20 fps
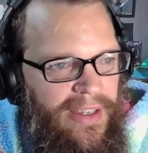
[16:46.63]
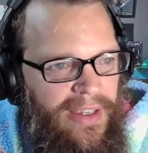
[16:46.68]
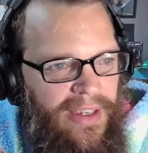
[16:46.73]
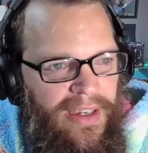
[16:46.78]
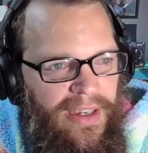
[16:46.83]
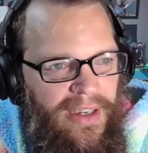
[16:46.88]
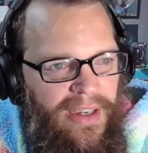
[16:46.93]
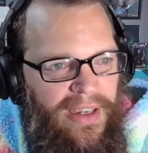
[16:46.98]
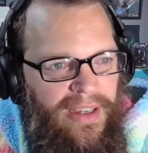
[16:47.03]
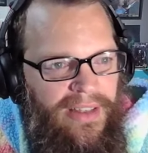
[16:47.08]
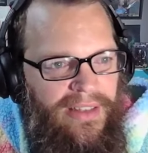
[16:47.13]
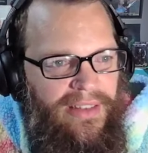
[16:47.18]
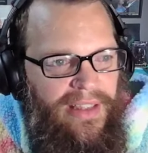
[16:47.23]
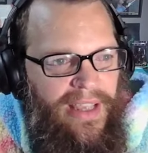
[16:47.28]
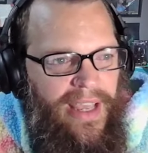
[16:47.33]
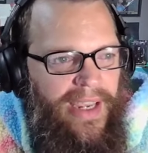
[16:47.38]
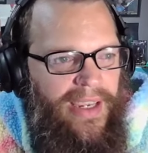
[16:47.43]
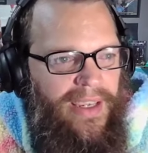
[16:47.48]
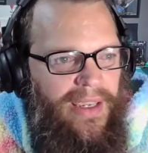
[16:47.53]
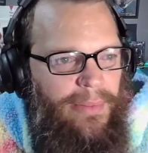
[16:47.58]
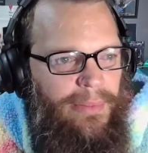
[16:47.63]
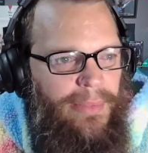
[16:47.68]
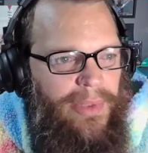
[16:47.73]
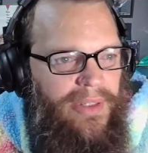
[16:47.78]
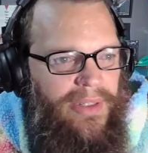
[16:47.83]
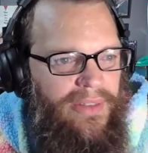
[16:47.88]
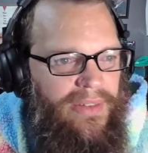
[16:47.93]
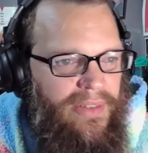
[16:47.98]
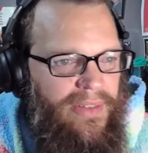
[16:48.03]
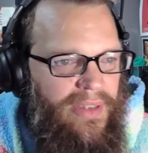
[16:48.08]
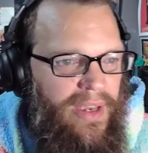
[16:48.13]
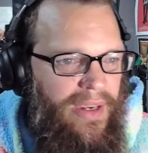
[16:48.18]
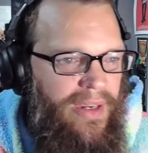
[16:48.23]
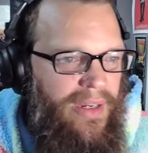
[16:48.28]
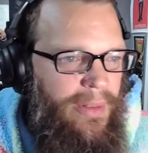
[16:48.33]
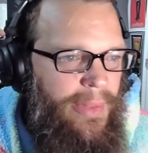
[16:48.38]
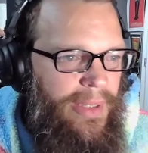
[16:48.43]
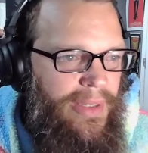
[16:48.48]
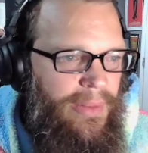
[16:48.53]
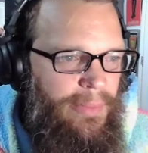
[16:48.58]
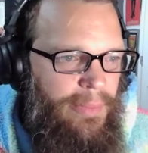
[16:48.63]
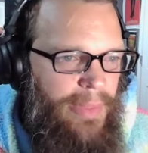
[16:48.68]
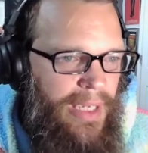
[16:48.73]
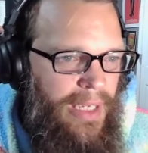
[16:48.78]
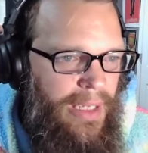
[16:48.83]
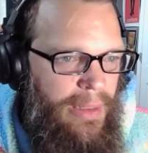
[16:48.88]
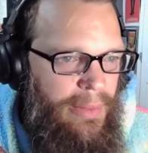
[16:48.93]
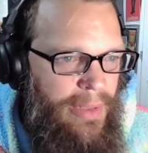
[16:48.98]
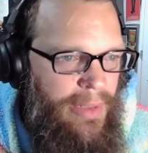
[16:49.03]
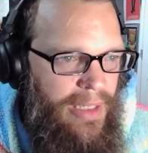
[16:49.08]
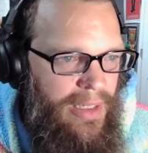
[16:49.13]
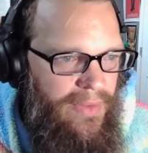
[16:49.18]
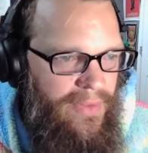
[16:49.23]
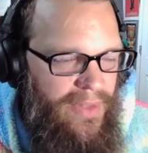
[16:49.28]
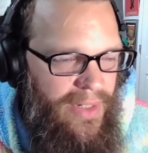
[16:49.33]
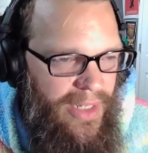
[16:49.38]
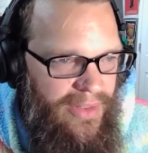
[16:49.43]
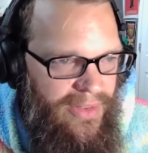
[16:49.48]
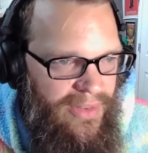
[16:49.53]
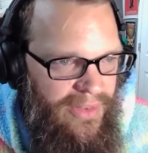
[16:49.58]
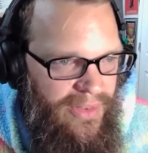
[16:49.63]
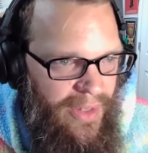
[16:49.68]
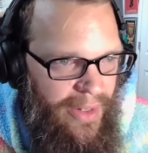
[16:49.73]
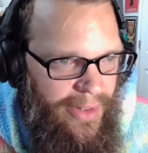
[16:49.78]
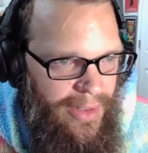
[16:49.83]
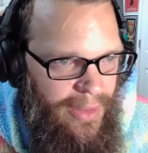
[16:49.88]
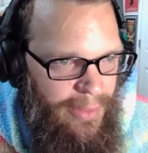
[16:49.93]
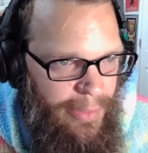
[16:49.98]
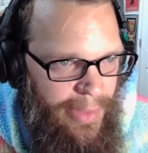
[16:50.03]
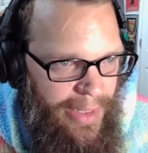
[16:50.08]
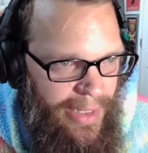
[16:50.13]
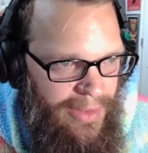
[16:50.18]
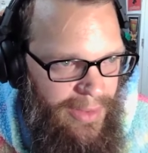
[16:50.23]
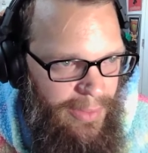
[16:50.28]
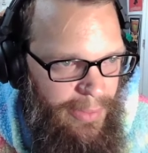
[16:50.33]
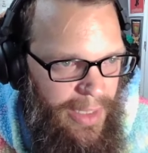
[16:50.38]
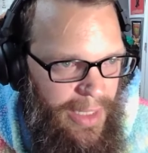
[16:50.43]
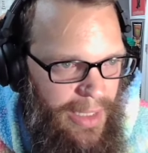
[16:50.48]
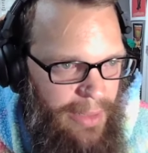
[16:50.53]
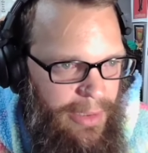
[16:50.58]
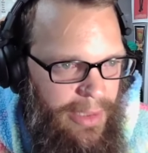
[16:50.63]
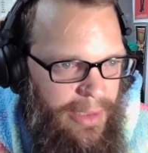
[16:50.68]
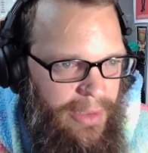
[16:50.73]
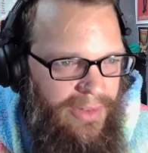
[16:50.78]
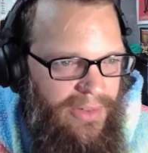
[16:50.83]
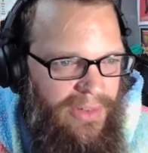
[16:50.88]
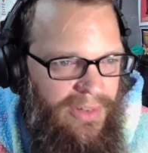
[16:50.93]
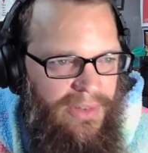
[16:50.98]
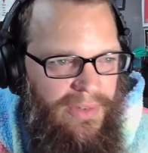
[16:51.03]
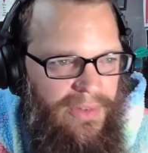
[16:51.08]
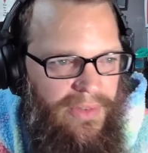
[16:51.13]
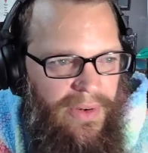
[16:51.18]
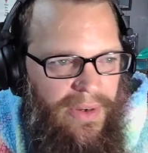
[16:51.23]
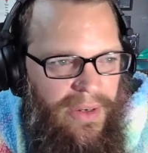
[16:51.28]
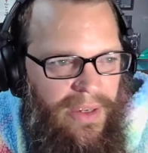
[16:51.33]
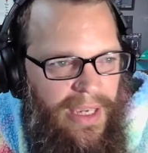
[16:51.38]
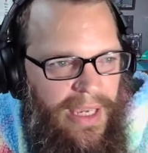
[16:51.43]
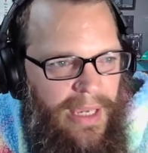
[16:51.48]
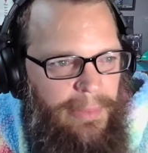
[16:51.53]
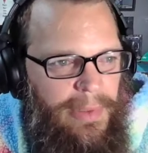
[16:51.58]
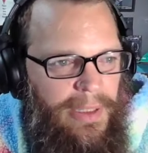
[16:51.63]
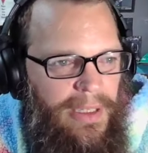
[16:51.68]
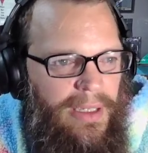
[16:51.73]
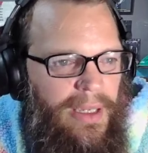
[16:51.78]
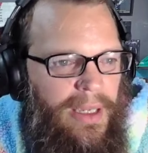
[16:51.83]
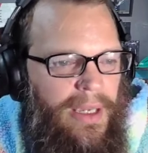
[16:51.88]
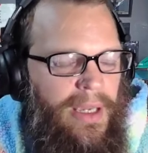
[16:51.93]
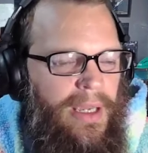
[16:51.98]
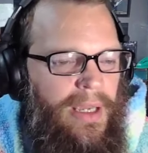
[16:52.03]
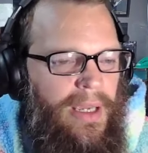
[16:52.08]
Uh, Zach and Bliss are talking about the baby. Vanessa talking about the baby. She's very happy.